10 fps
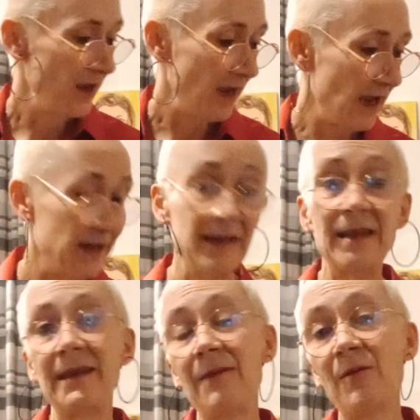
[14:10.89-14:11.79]
And
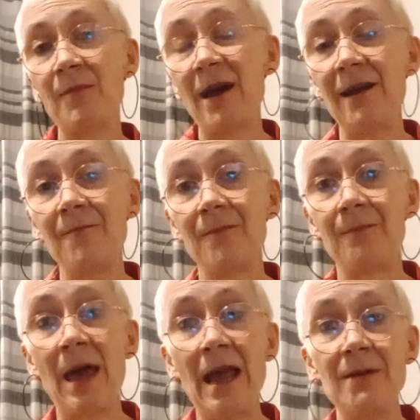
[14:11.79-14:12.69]
as ever,
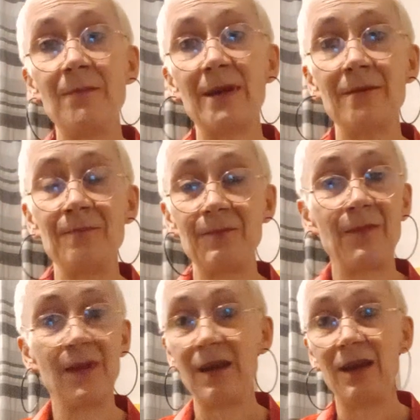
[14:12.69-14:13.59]
papes,
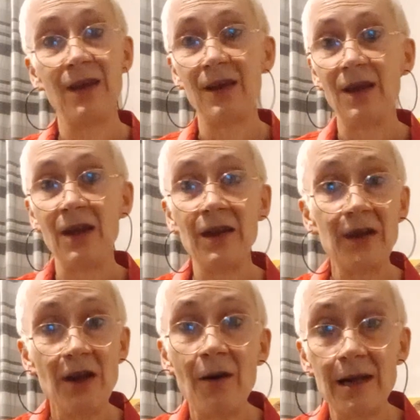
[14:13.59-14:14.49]
you
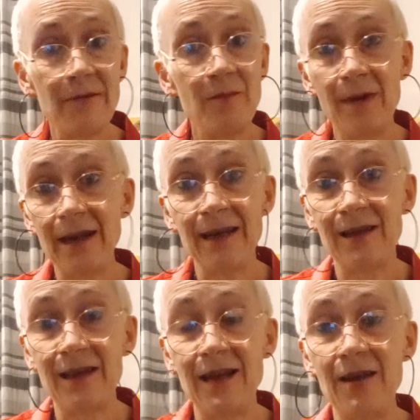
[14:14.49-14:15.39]
know I never make it
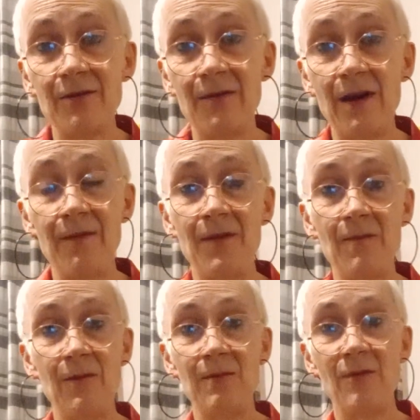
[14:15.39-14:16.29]
to the end without
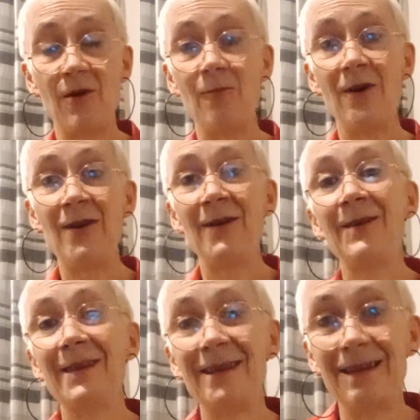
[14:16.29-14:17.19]
fumbling my
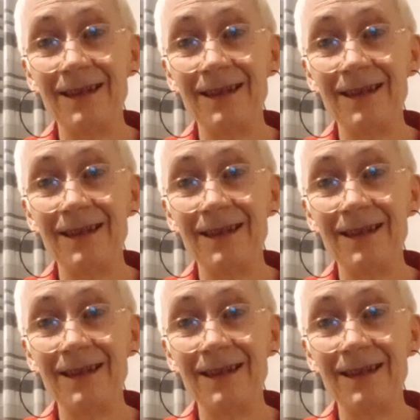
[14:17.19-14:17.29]
words.